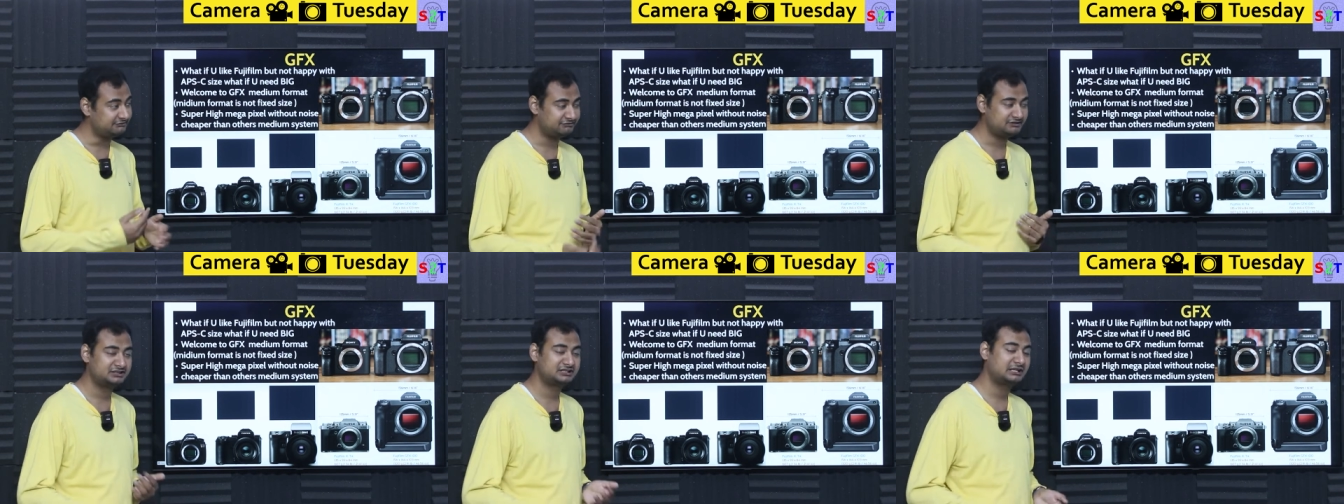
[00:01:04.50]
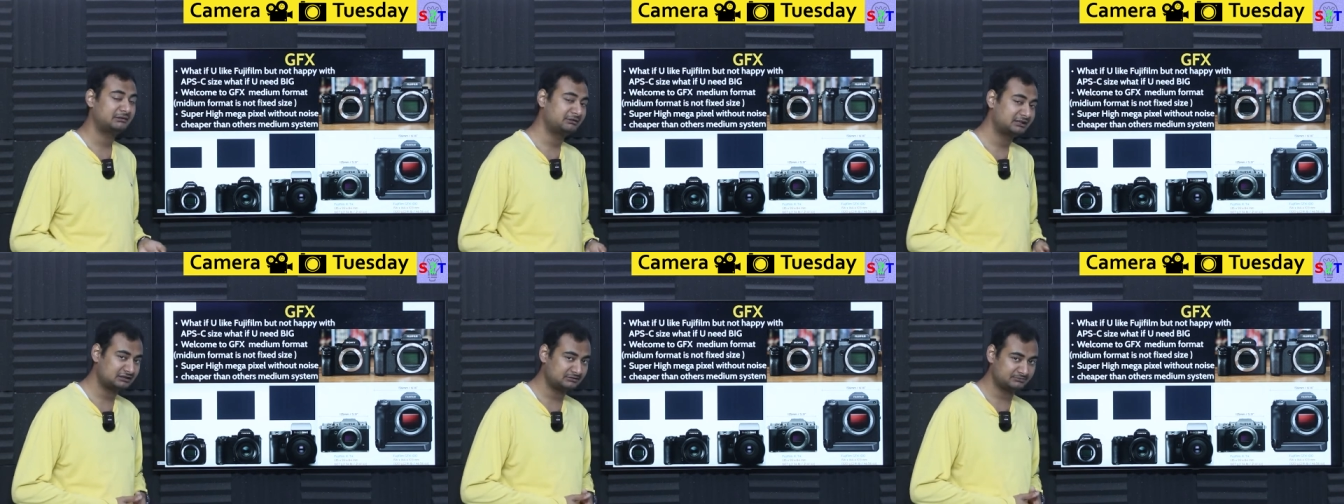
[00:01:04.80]
different
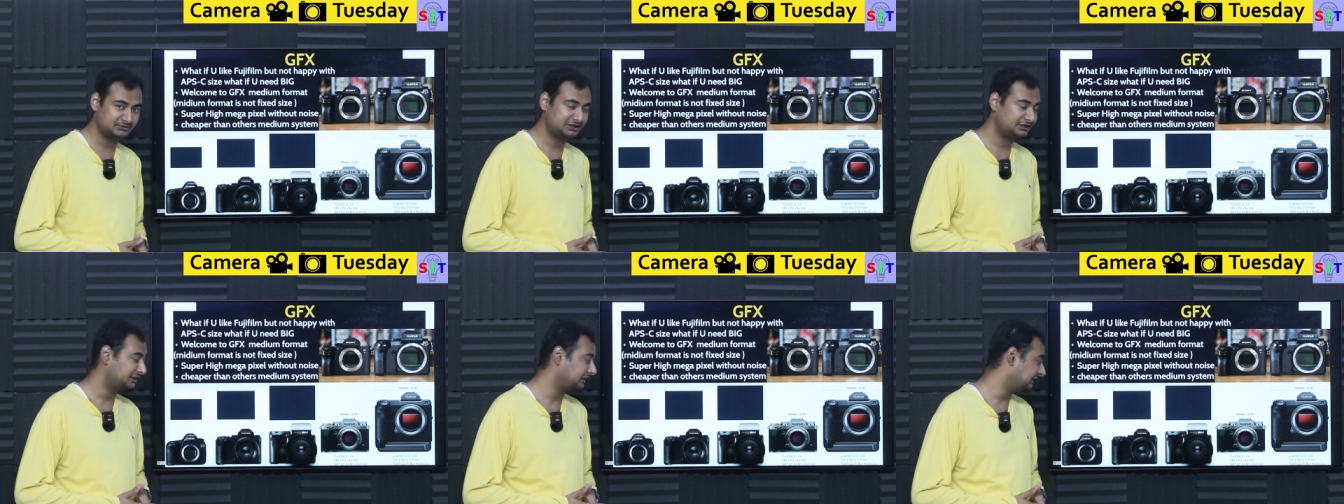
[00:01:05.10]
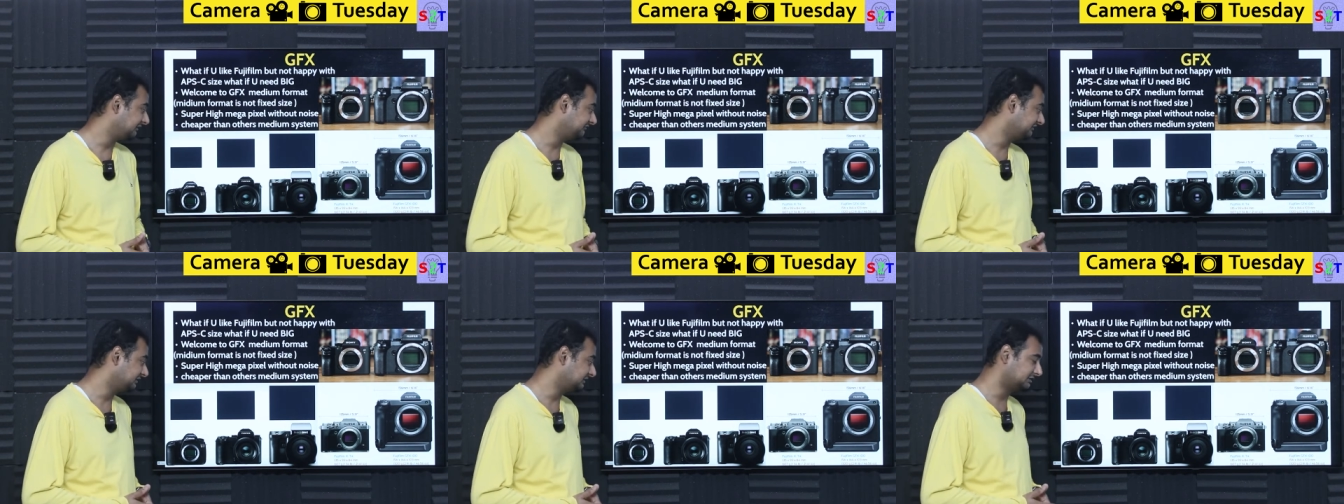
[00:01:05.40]
camera company
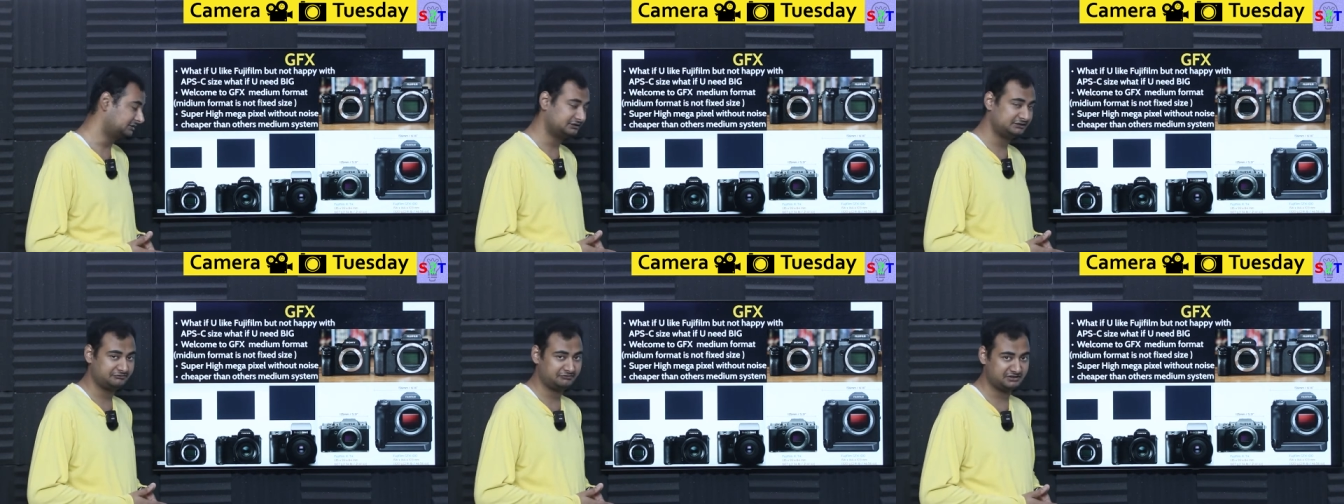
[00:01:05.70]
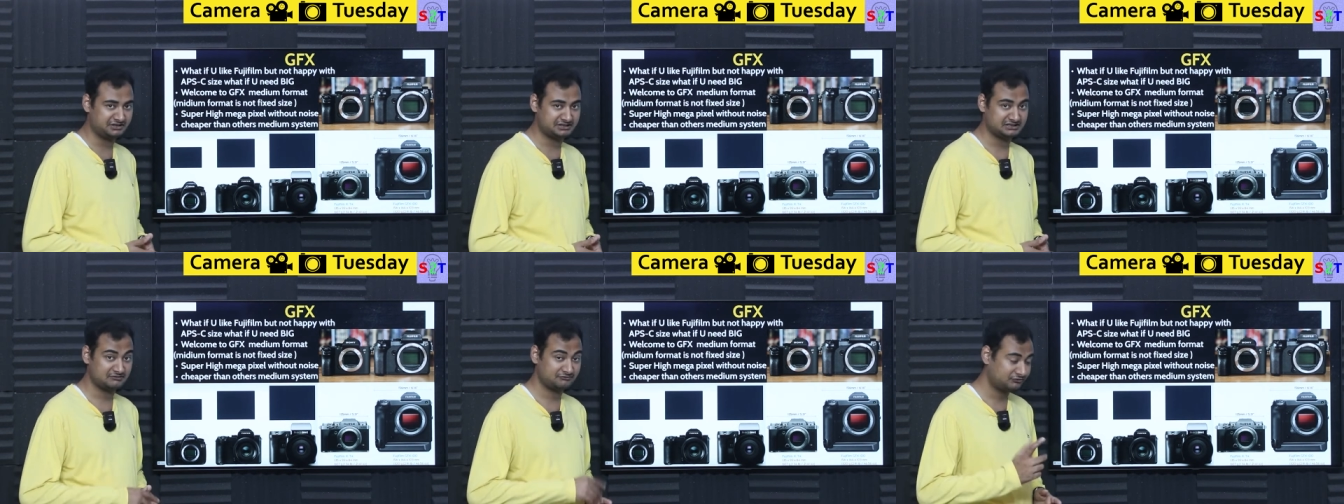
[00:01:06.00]
can have a uh,
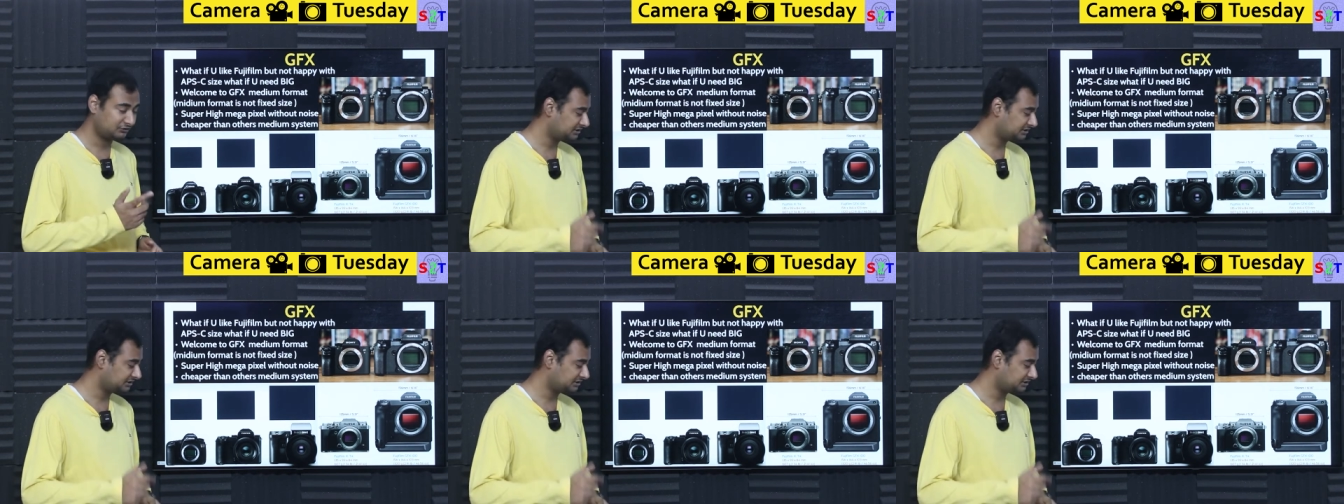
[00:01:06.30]
different exam.